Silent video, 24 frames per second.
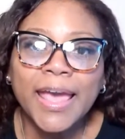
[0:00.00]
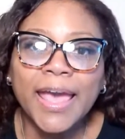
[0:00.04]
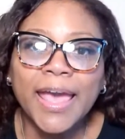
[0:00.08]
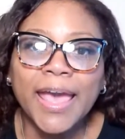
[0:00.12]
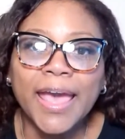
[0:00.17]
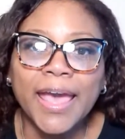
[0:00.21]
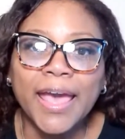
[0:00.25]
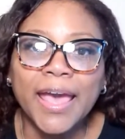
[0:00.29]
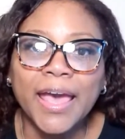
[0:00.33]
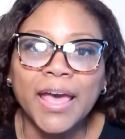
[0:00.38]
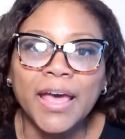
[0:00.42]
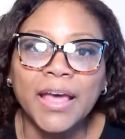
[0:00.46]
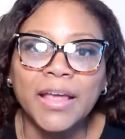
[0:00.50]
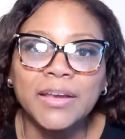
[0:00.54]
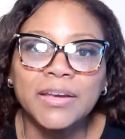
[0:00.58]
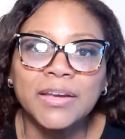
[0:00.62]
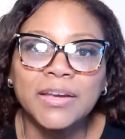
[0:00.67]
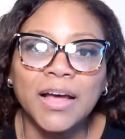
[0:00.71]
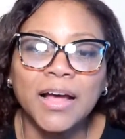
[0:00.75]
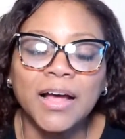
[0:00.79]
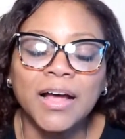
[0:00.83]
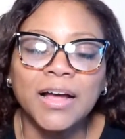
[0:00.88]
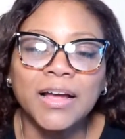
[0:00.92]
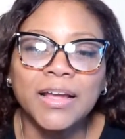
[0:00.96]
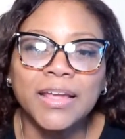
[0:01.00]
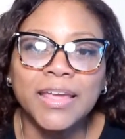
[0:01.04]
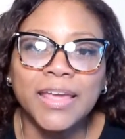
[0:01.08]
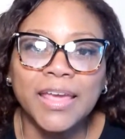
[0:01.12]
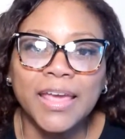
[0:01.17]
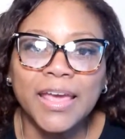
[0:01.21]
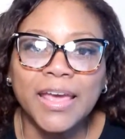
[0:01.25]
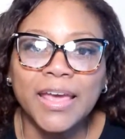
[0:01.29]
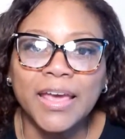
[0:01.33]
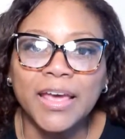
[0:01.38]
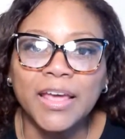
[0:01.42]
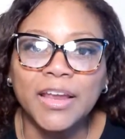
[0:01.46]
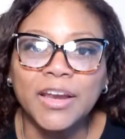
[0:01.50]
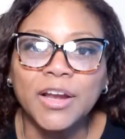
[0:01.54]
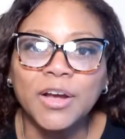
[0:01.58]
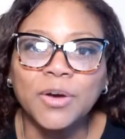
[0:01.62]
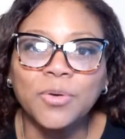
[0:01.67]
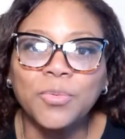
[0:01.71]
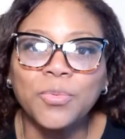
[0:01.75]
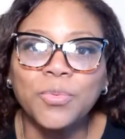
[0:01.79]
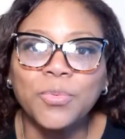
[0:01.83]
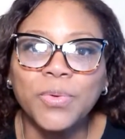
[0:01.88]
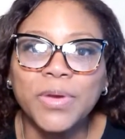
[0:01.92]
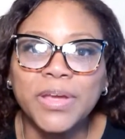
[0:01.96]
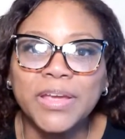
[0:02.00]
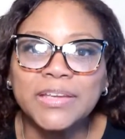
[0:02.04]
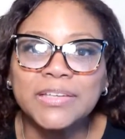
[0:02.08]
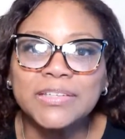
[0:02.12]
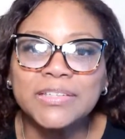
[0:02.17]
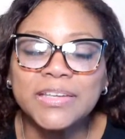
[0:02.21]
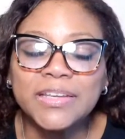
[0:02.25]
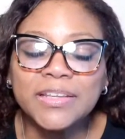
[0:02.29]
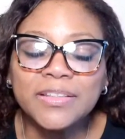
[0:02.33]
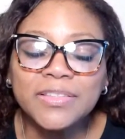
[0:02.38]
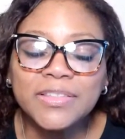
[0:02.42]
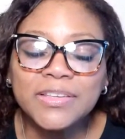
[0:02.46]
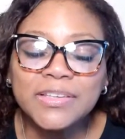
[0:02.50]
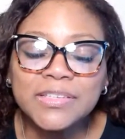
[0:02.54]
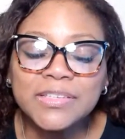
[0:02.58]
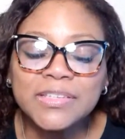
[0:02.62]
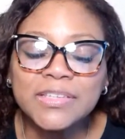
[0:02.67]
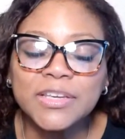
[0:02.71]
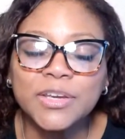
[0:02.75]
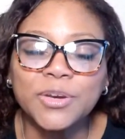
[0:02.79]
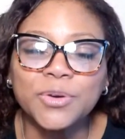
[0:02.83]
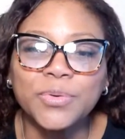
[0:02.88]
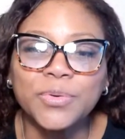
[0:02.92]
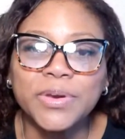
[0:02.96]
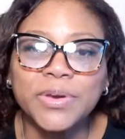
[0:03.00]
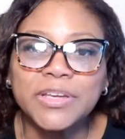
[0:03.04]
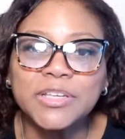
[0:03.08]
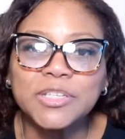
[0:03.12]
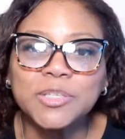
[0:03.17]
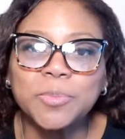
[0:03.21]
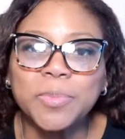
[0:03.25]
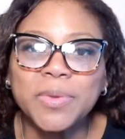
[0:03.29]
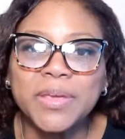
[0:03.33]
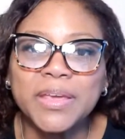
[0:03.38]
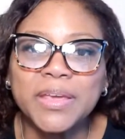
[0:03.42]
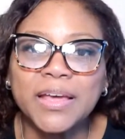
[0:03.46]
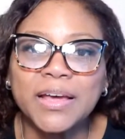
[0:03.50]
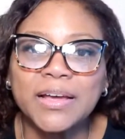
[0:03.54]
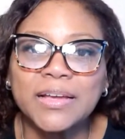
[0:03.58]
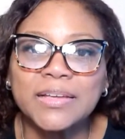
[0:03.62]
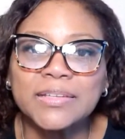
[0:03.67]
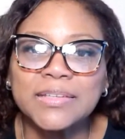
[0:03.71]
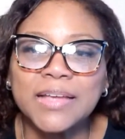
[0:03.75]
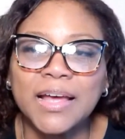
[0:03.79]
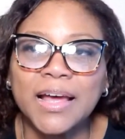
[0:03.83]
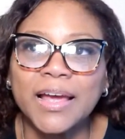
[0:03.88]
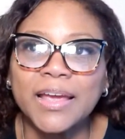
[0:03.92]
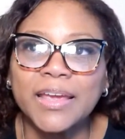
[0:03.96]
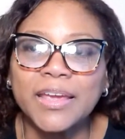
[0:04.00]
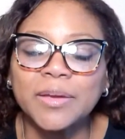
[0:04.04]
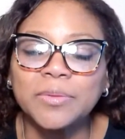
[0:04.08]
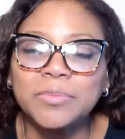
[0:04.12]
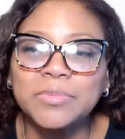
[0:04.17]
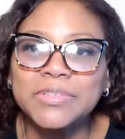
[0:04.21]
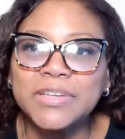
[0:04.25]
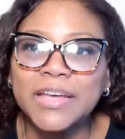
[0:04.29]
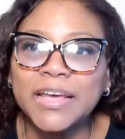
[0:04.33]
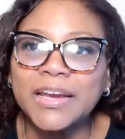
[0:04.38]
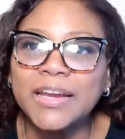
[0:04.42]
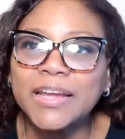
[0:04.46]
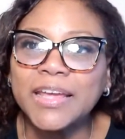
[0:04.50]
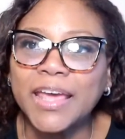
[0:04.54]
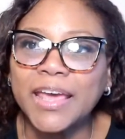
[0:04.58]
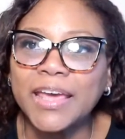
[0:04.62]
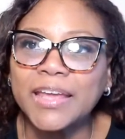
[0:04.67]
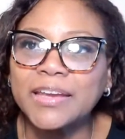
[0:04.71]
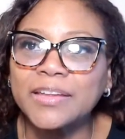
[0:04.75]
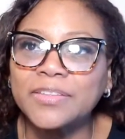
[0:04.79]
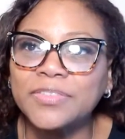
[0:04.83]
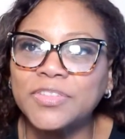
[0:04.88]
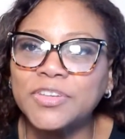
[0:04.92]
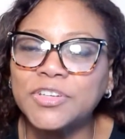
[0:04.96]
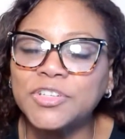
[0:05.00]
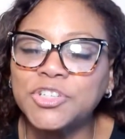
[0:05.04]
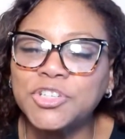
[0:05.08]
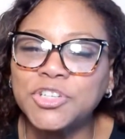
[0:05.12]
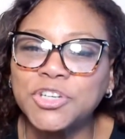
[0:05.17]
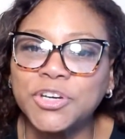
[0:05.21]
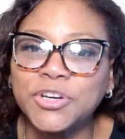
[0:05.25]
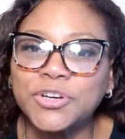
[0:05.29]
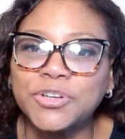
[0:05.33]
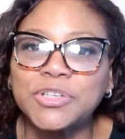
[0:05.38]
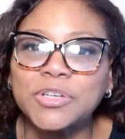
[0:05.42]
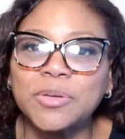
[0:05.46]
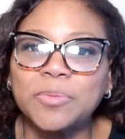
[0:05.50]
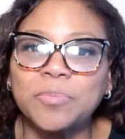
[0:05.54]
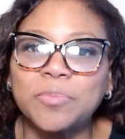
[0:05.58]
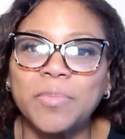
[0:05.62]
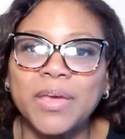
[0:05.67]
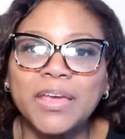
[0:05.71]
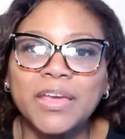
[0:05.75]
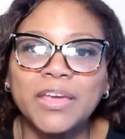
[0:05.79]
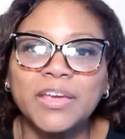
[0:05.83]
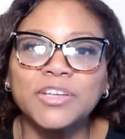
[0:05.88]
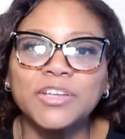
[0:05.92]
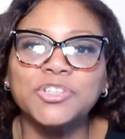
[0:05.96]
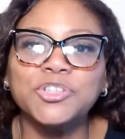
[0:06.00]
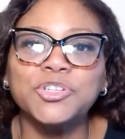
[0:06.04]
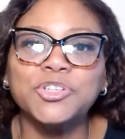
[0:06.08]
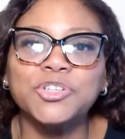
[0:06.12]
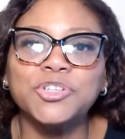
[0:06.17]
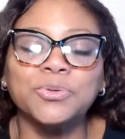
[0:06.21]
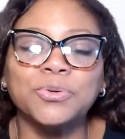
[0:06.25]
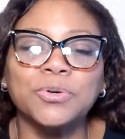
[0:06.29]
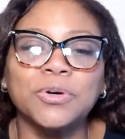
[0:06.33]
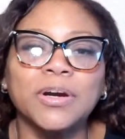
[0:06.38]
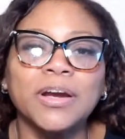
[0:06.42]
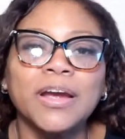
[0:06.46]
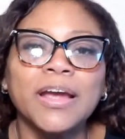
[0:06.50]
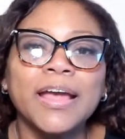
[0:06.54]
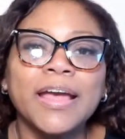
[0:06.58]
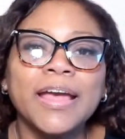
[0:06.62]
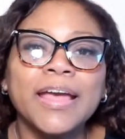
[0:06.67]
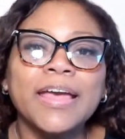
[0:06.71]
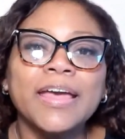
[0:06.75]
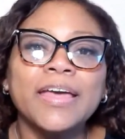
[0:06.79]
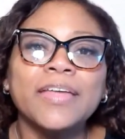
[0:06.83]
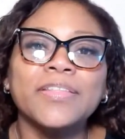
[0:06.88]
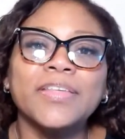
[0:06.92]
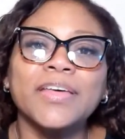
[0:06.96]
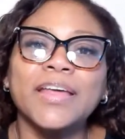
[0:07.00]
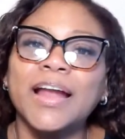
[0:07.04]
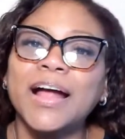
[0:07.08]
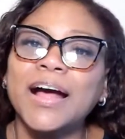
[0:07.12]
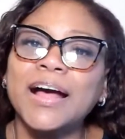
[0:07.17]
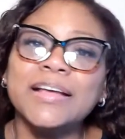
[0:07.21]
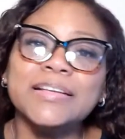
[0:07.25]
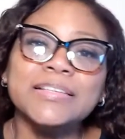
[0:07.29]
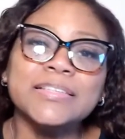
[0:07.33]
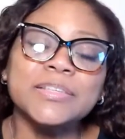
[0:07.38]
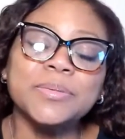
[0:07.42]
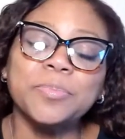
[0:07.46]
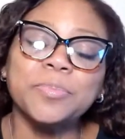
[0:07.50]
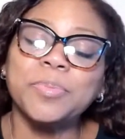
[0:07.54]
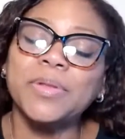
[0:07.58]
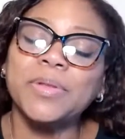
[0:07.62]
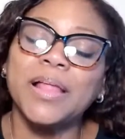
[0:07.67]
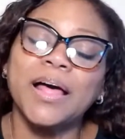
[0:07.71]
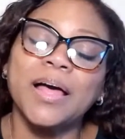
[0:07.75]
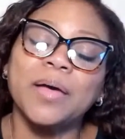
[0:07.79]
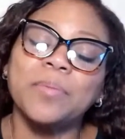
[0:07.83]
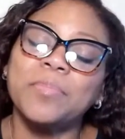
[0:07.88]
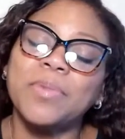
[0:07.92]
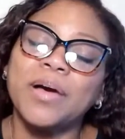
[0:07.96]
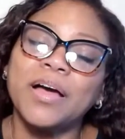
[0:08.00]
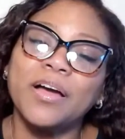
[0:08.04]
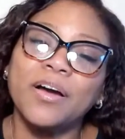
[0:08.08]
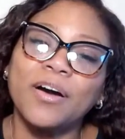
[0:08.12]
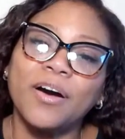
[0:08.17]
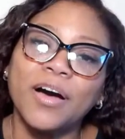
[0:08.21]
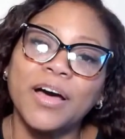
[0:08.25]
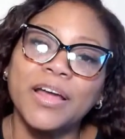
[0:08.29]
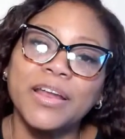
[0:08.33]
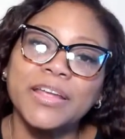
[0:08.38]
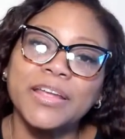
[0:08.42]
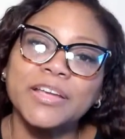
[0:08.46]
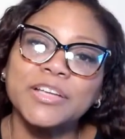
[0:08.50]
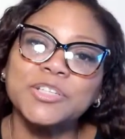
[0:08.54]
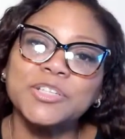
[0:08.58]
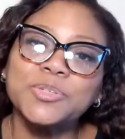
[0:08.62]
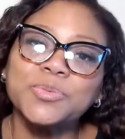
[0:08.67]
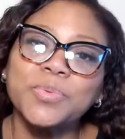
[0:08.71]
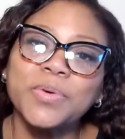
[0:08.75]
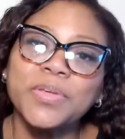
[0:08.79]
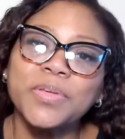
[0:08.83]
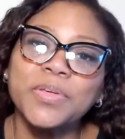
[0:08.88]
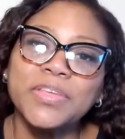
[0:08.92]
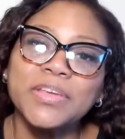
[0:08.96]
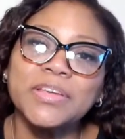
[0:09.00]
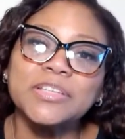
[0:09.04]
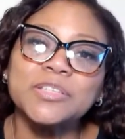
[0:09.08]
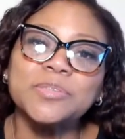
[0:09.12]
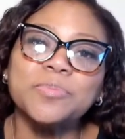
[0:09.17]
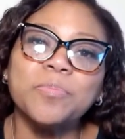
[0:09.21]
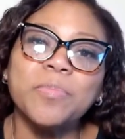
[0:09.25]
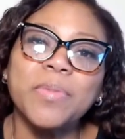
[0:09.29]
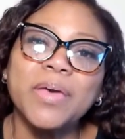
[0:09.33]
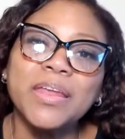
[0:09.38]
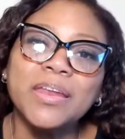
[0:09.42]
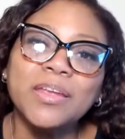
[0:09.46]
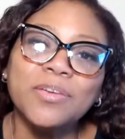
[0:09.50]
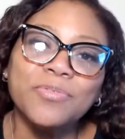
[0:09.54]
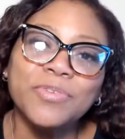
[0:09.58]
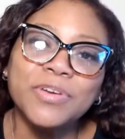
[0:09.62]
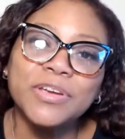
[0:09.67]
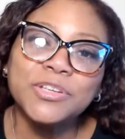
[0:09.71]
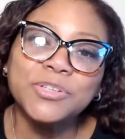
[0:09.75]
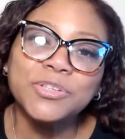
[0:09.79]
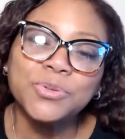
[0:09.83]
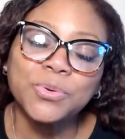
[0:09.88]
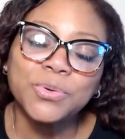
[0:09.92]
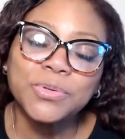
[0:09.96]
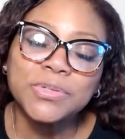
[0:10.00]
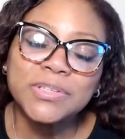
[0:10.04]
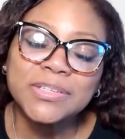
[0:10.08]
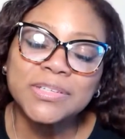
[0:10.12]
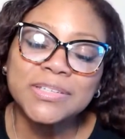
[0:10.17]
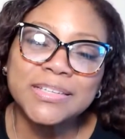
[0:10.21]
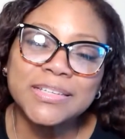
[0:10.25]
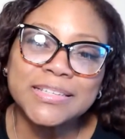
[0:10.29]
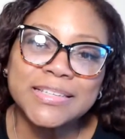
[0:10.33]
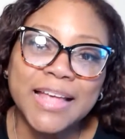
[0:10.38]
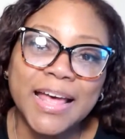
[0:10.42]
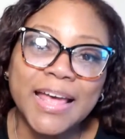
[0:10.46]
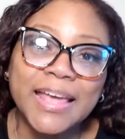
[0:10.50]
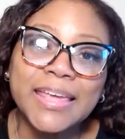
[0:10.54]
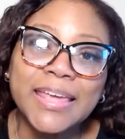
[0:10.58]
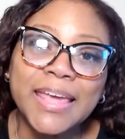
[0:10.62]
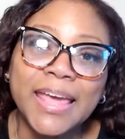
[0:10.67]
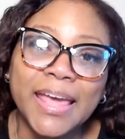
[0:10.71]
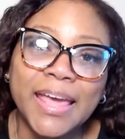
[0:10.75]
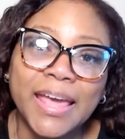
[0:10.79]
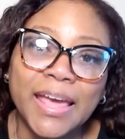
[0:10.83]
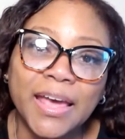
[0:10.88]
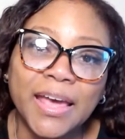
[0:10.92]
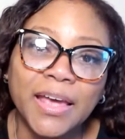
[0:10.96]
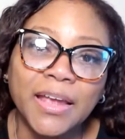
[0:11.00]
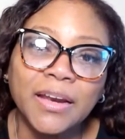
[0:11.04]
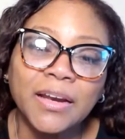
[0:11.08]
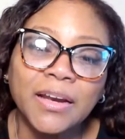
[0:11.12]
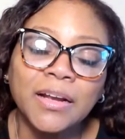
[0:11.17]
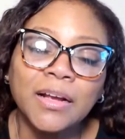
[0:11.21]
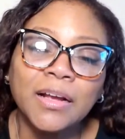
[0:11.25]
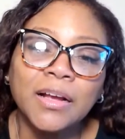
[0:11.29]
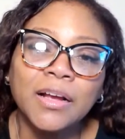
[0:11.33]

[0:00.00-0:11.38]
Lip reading: And again, we did the series because I am dedicated this year to making sure that I supply my audience with as many resources as I can